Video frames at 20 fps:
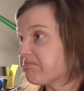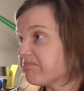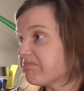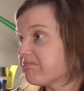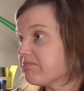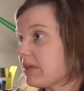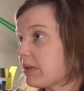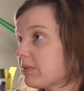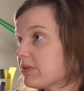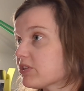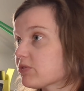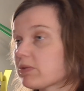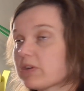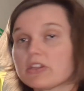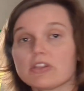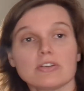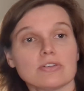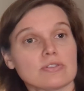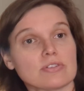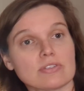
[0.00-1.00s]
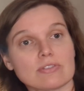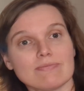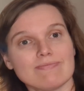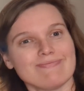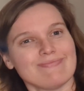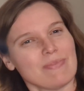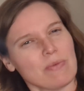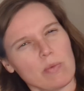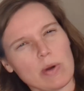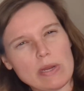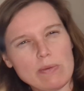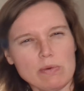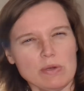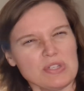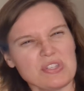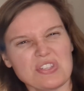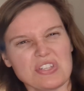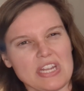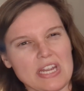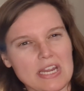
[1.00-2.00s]
maybe it's one of those. We'll
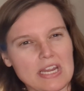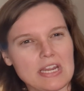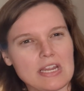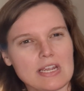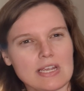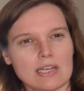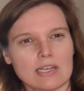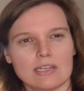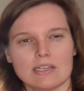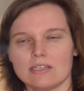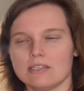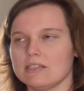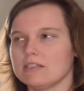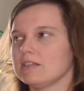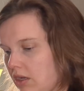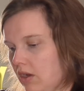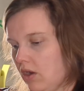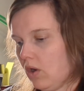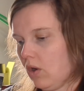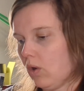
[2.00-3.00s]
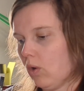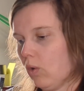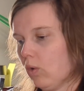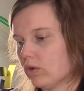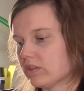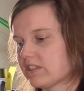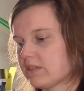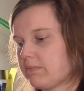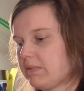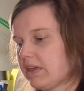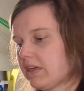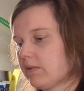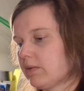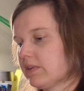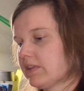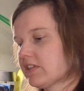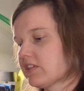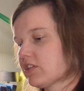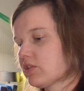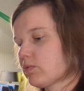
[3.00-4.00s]
see. Oh, it's a big one.
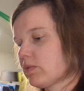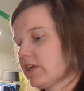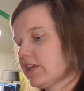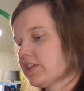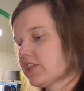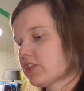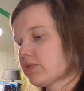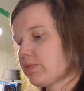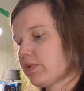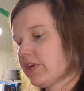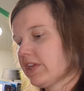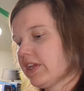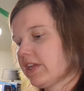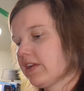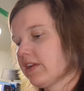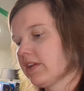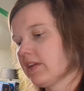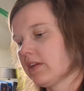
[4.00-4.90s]
This is one I just put in.